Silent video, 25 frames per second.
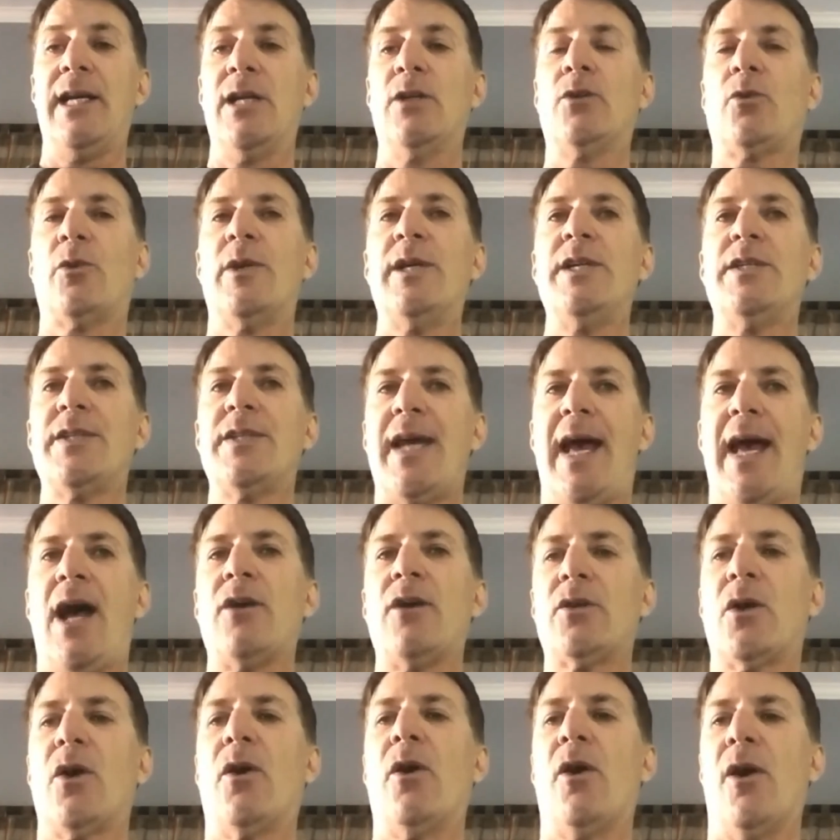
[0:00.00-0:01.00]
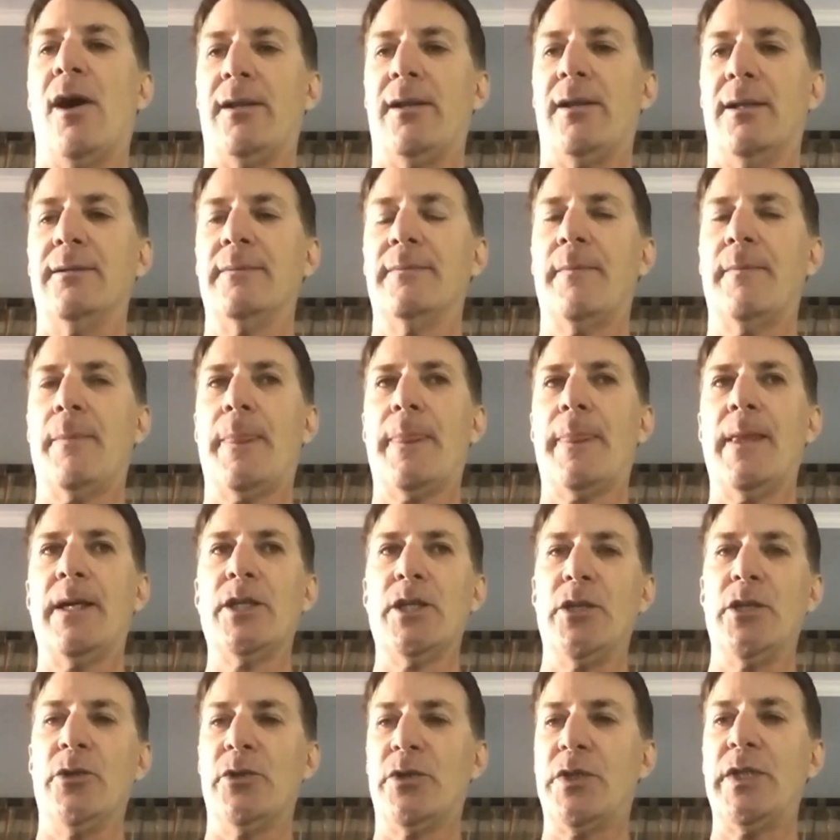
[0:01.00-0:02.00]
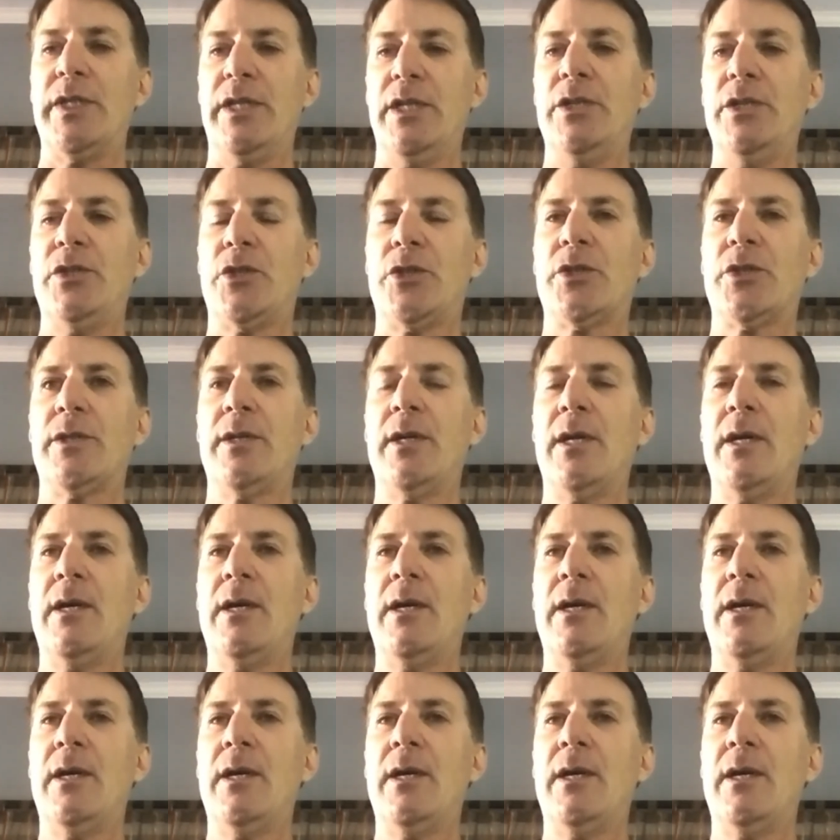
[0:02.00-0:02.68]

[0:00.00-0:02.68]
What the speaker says: increased alcohol usage,